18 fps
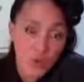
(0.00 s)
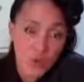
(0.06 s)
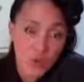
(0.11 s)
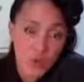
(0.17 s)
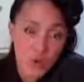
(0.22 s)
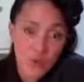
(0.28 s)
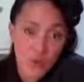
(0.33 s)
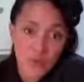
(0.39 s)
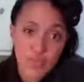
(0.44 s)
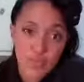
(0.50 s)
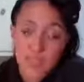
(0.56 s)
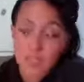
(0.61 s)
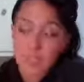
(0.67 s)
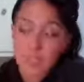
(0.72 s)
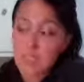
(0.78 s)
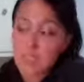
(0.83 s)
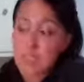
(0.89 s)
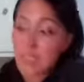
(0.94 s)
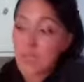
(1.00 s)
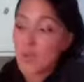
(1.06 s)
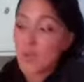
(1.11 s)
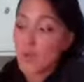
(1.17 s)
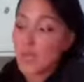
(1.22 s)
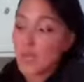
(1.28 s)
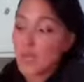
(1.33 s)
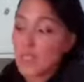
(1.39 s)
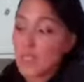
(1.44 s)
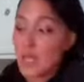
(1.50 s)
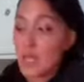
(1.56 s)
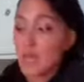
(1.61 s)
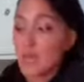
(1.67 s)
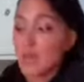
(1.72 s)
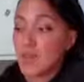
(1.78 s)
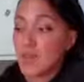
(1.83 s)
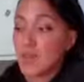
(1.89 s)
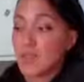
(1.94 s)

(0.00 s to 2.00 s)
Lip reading: also called a rice seasoning, where they take